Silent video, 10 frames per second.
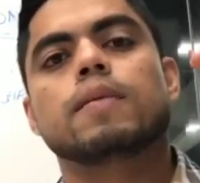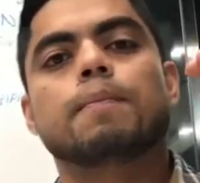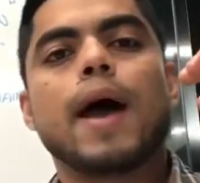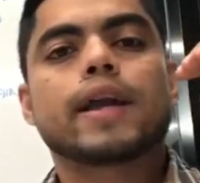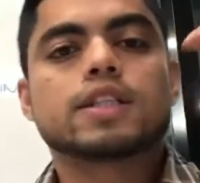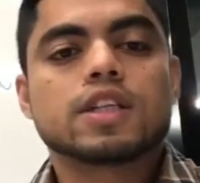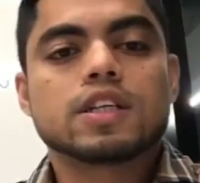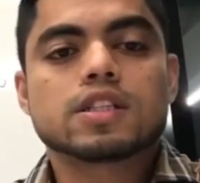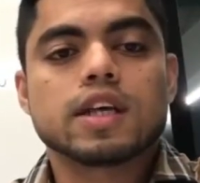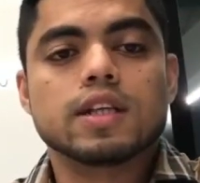
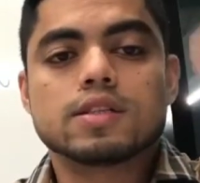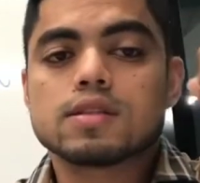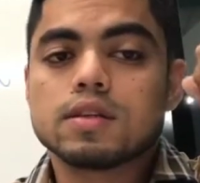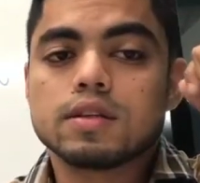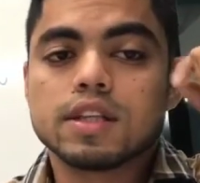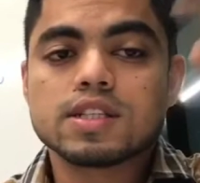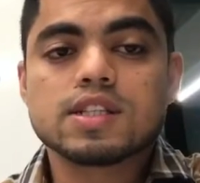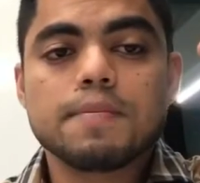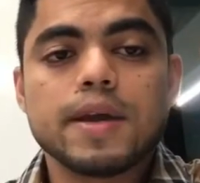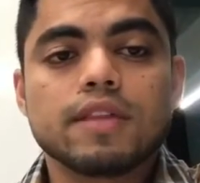Packaging skills, this is
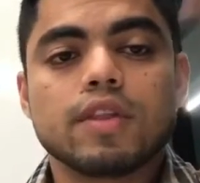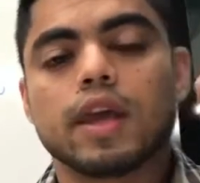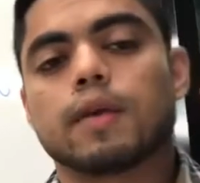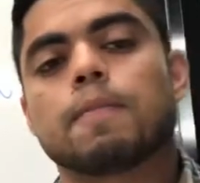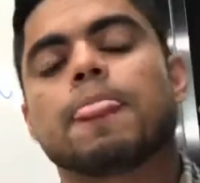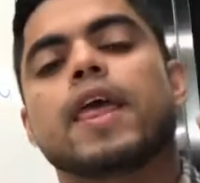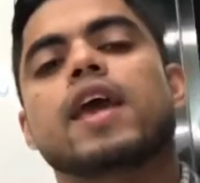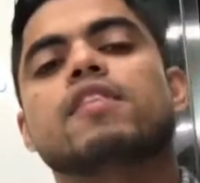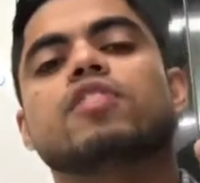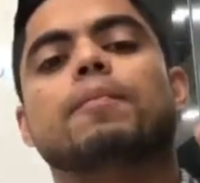the main thing.
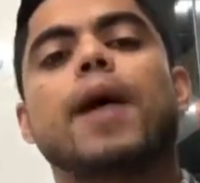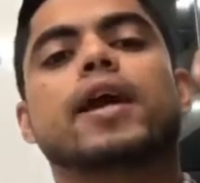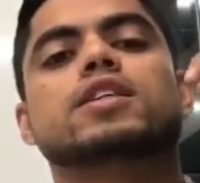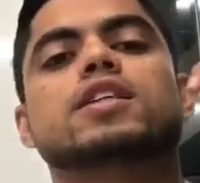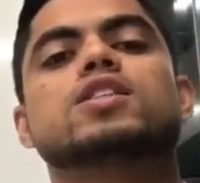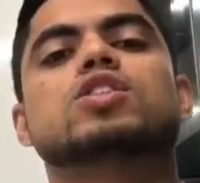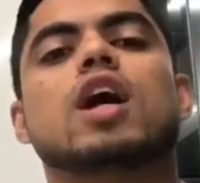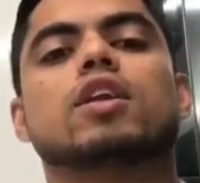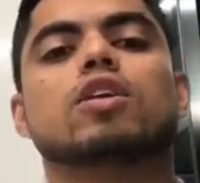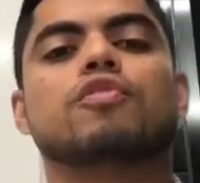If the packaging is
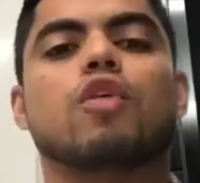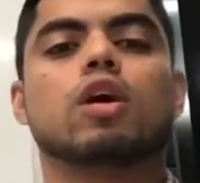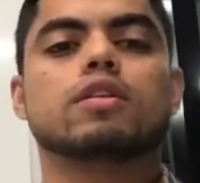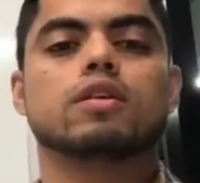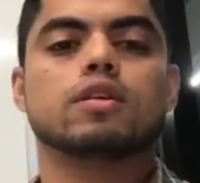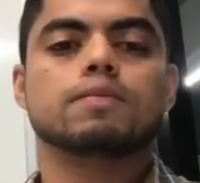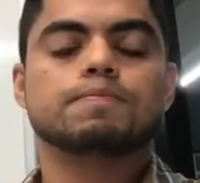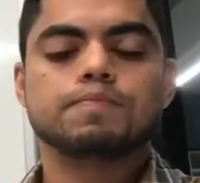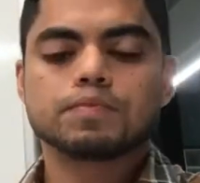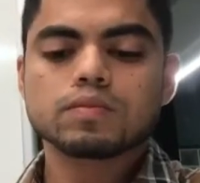not good for the
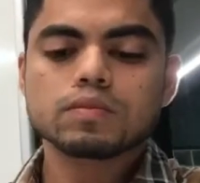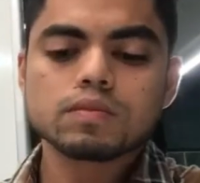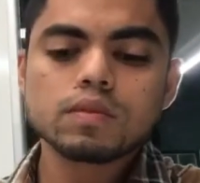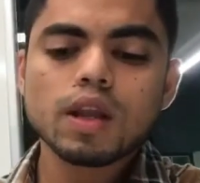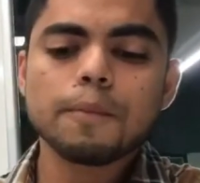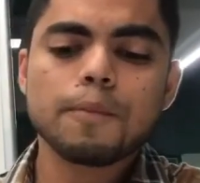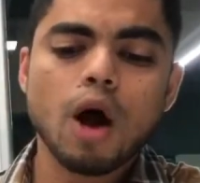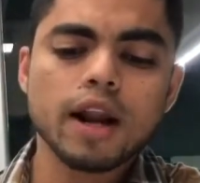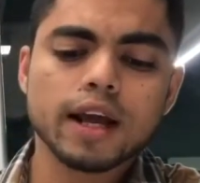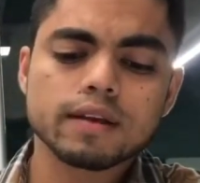
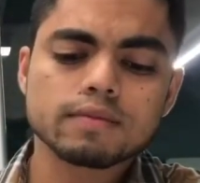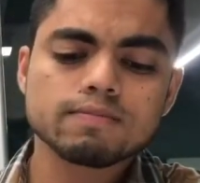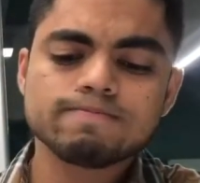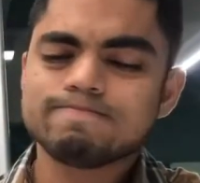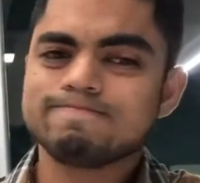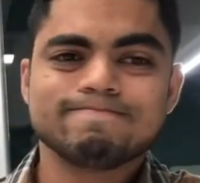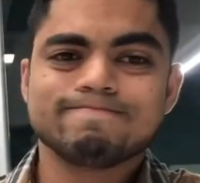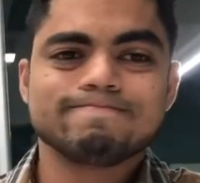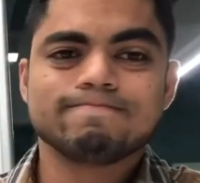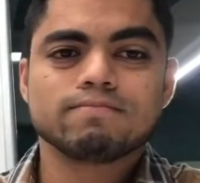product,
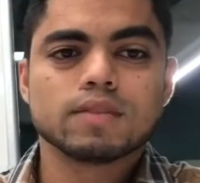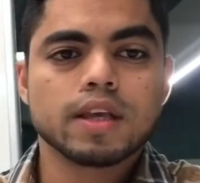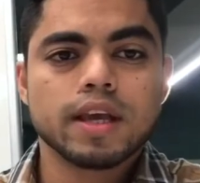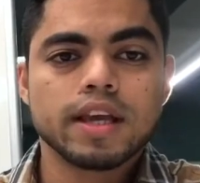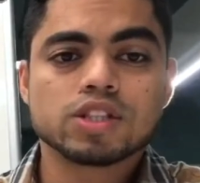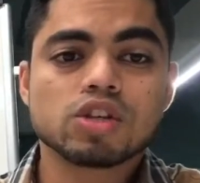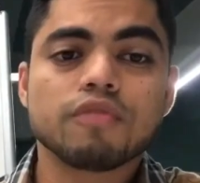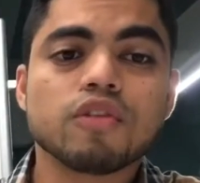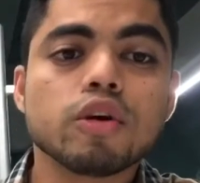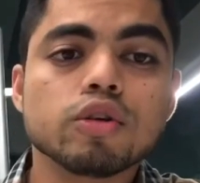it's
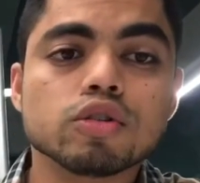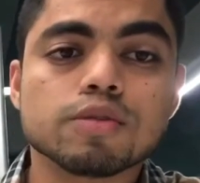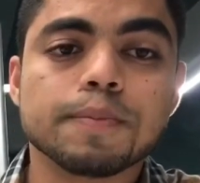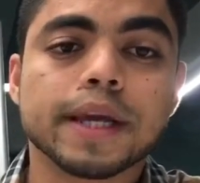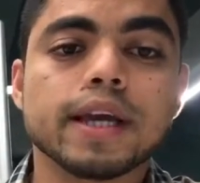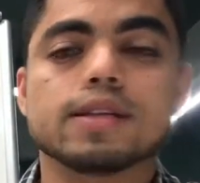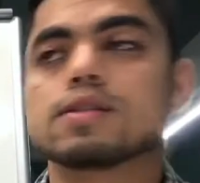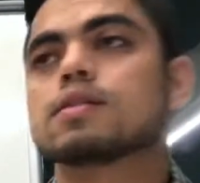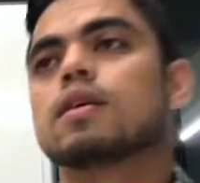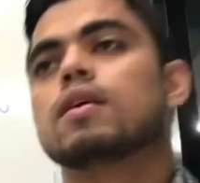of no use, because